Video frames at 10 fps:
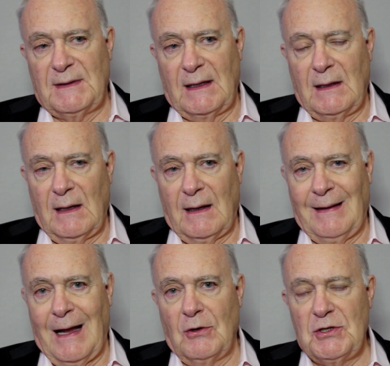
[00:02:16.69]
taking an
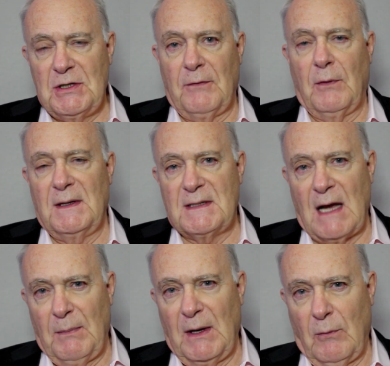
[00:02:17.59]
analogy of what is
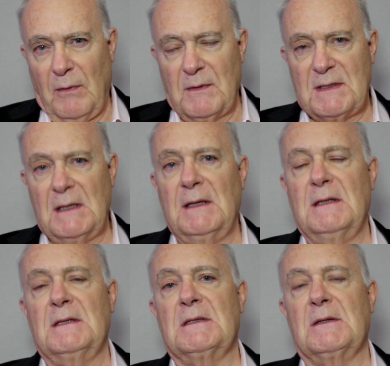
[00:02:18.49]
happening with the
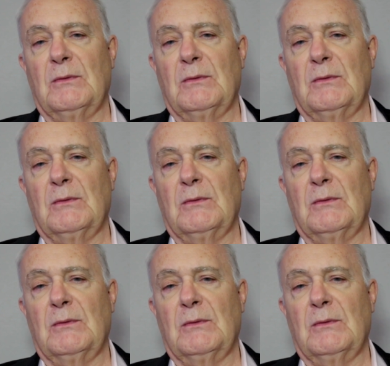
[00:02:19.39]
cities,